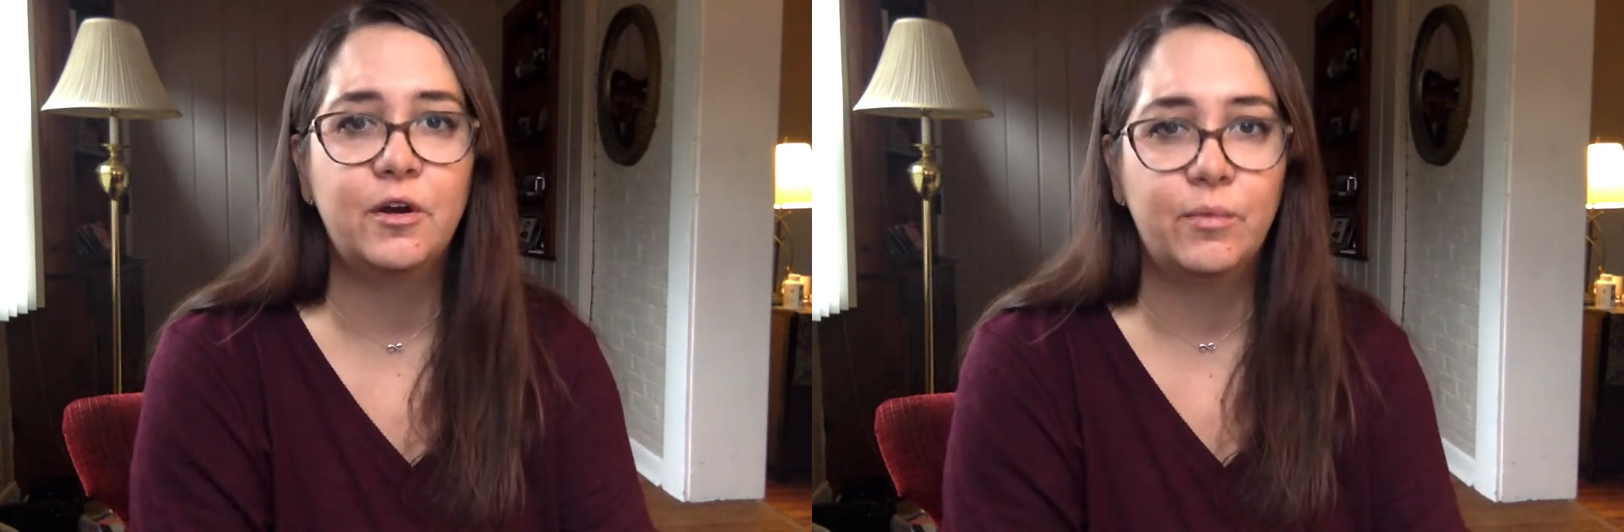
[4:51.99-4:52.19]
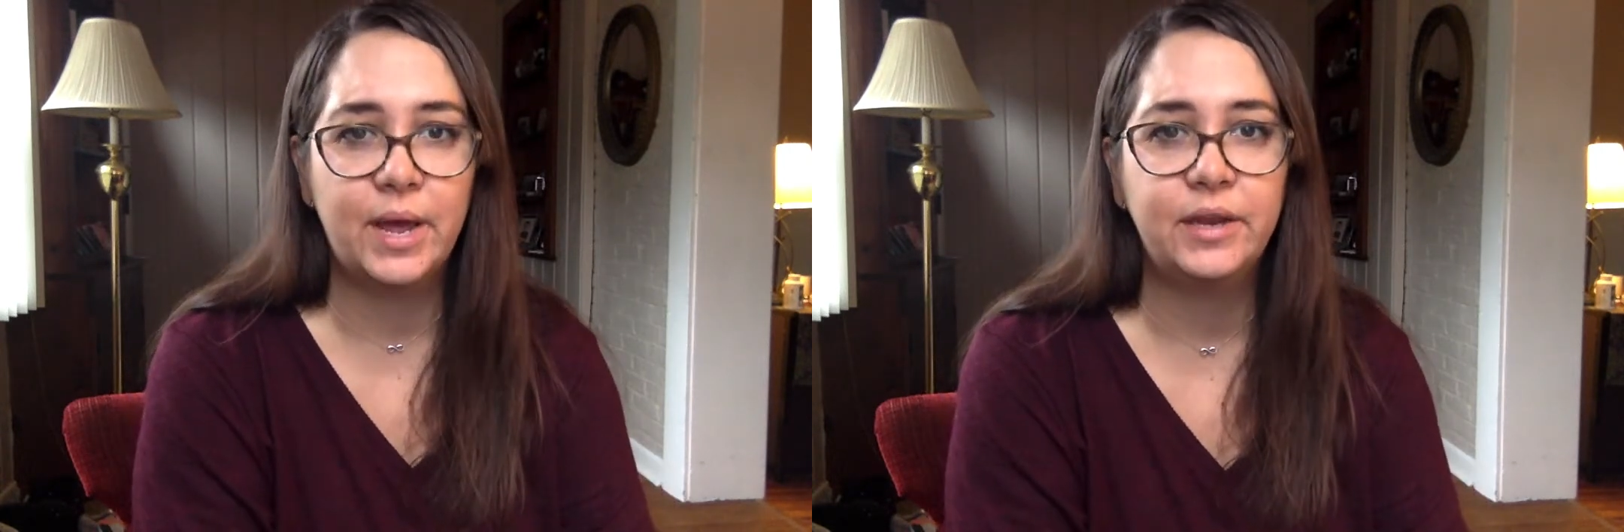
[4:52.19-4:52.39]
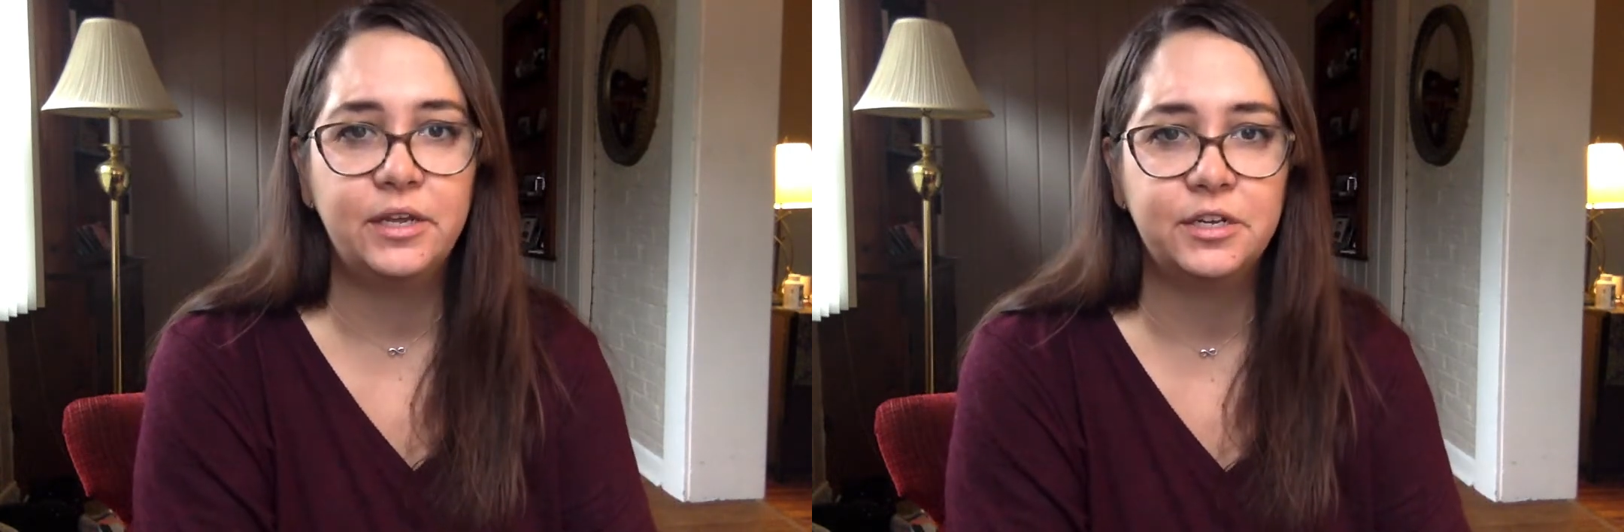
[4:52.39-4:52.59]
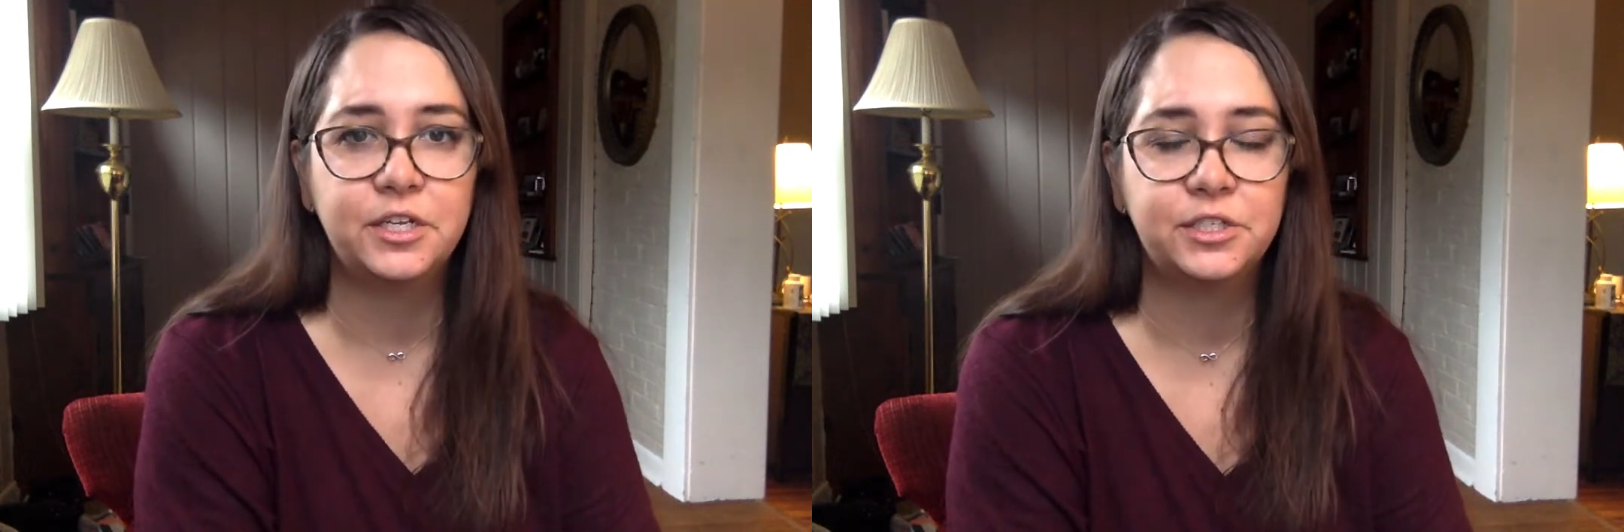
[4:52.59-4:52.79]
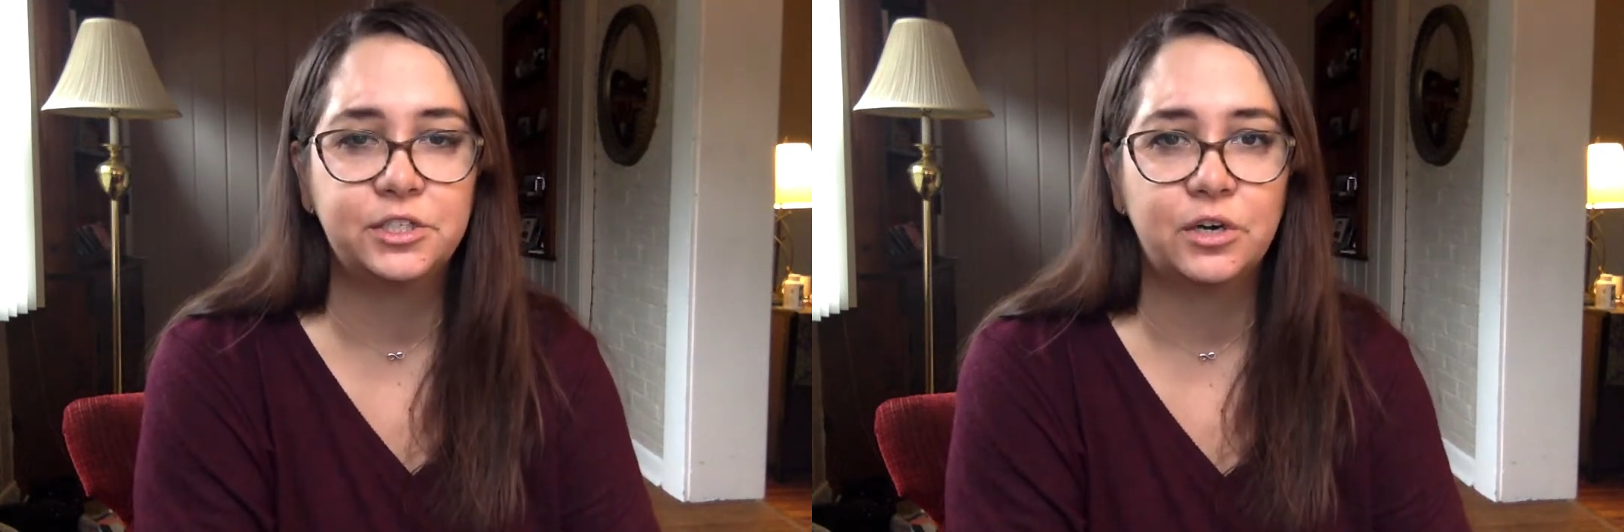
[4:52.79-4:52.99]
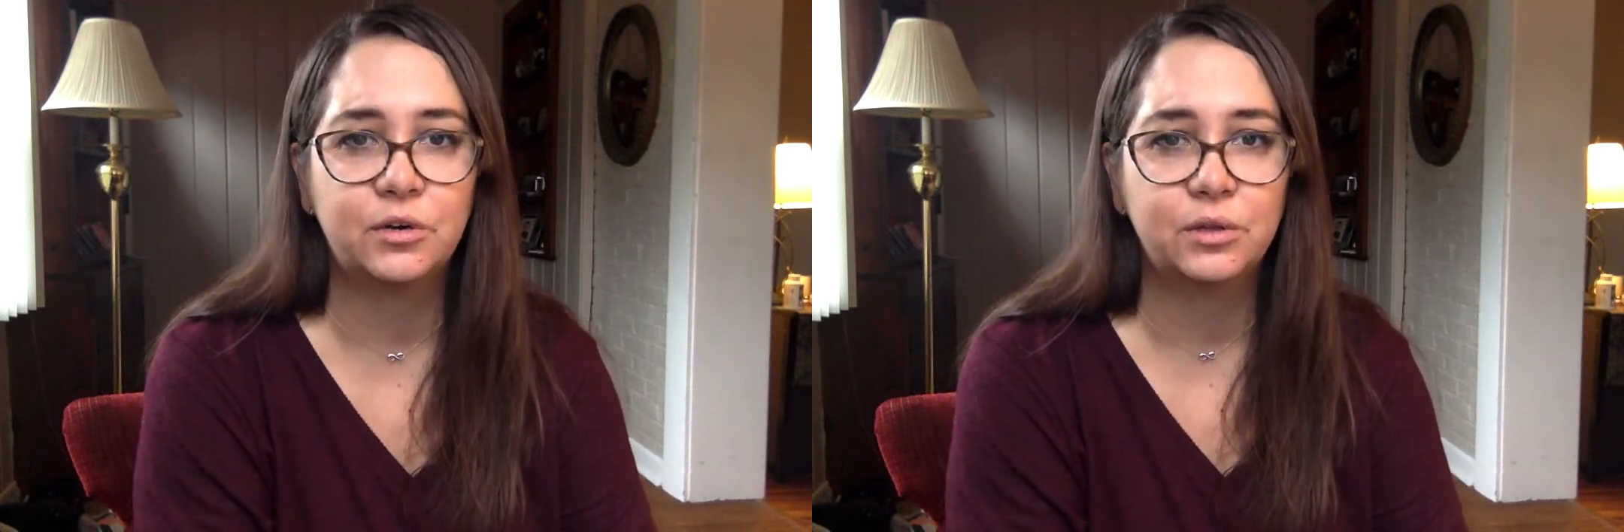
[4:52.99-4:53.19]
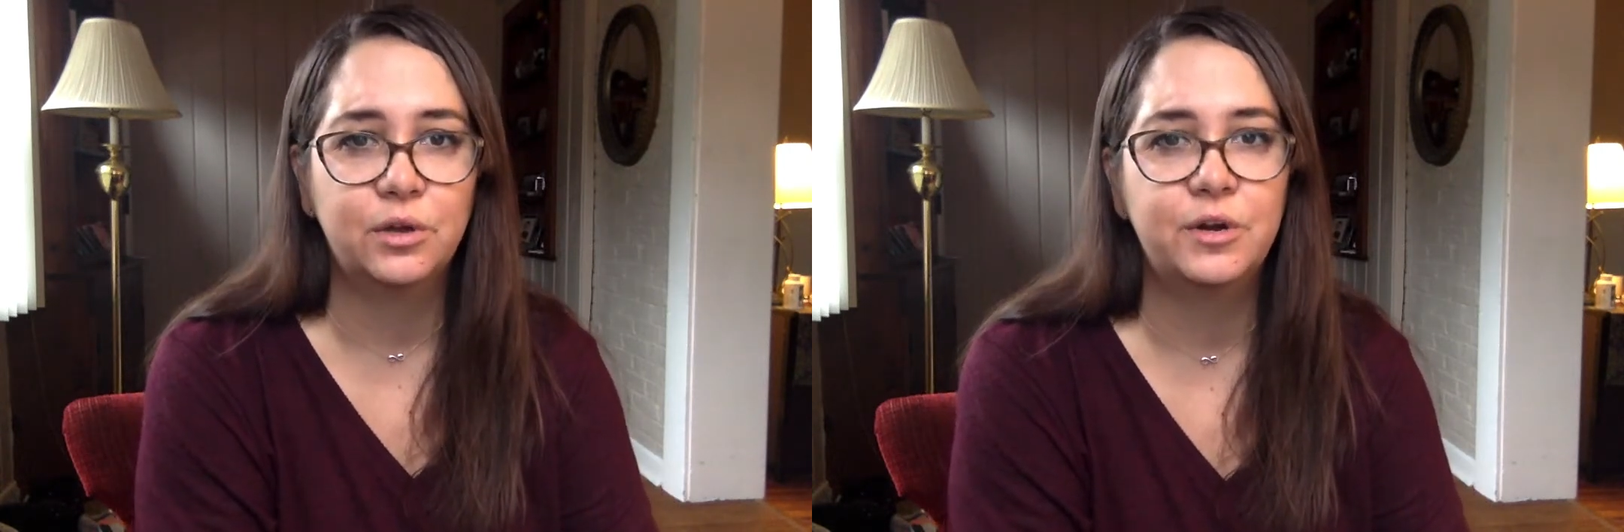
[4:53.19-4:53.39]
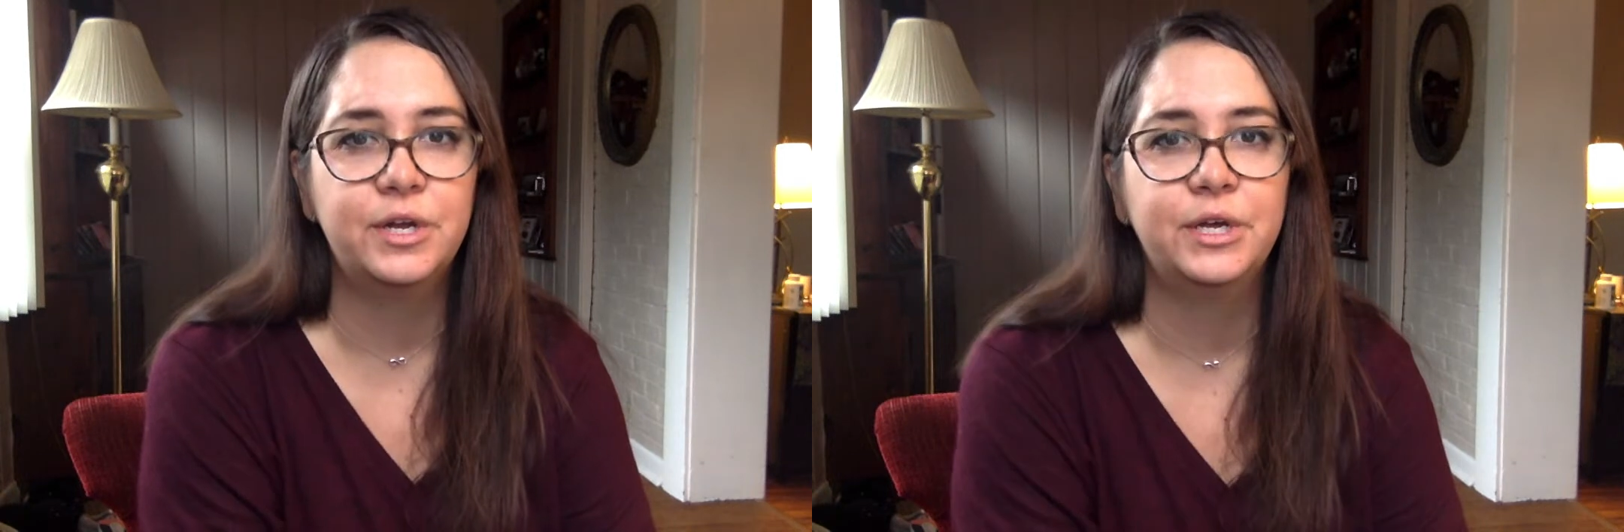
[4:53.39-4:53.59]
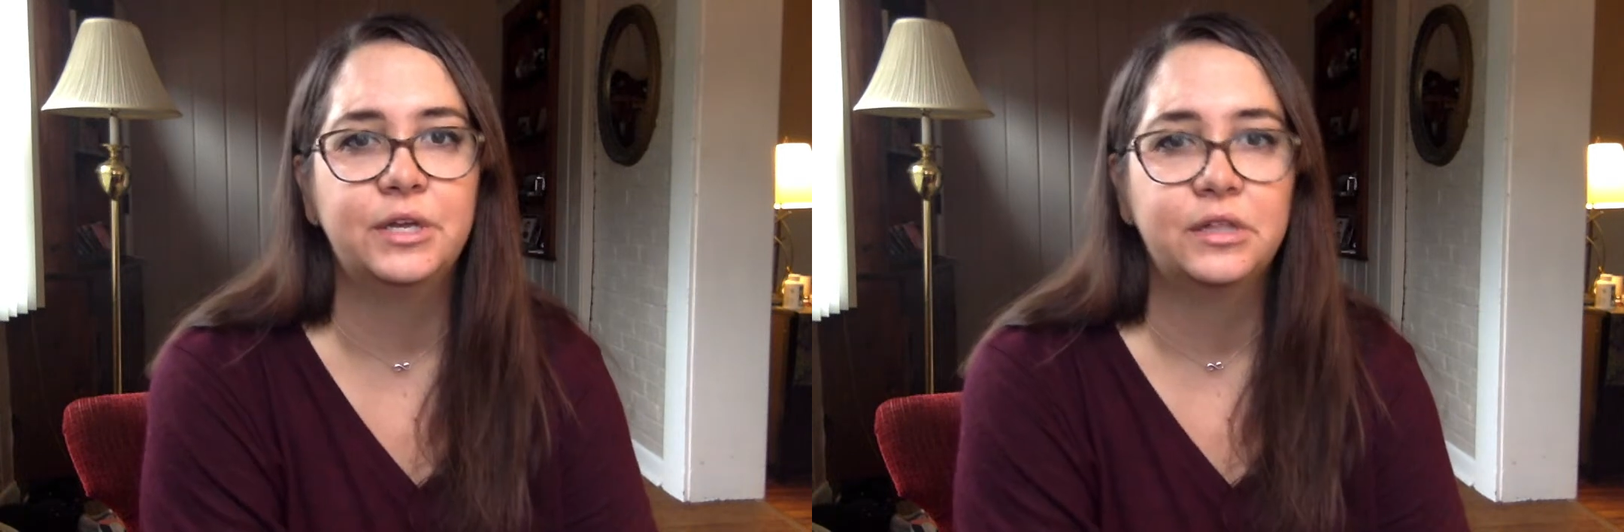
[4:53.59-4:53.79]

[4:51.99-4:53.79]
ready to start learning